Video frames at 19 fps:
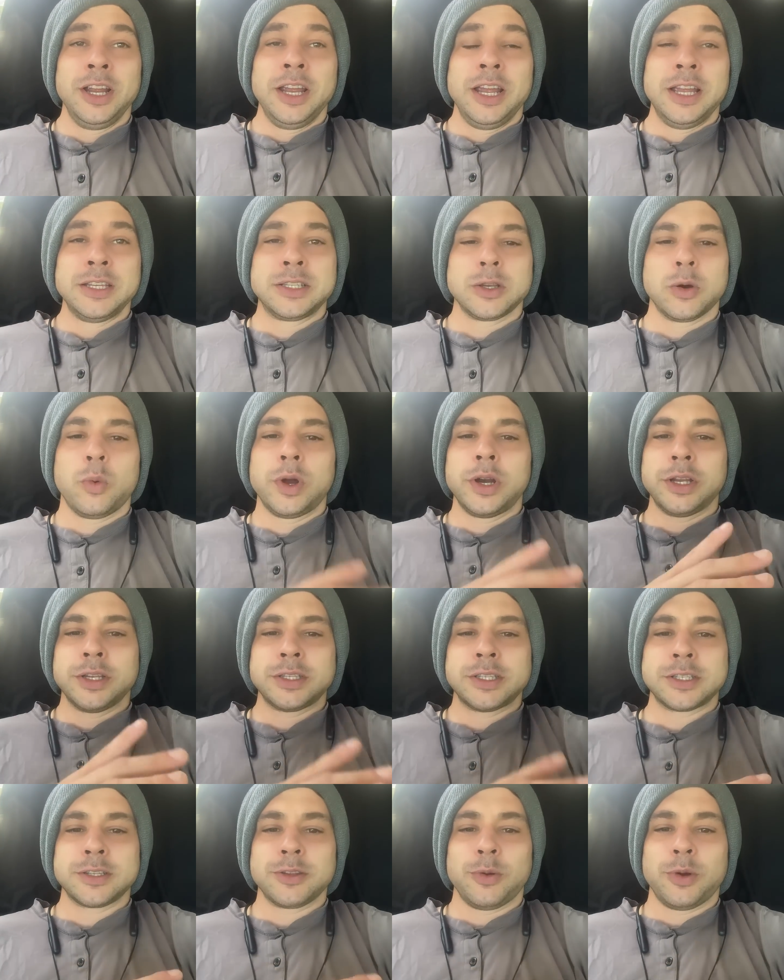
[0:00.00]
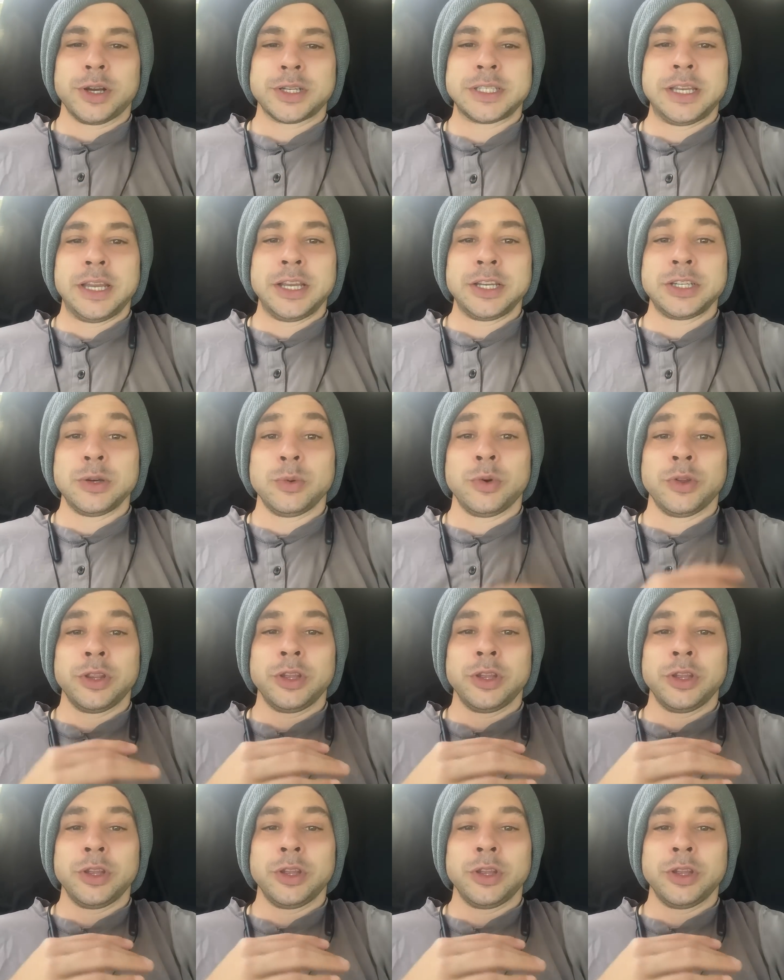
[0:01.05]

And so what else is slow oxidation? Well,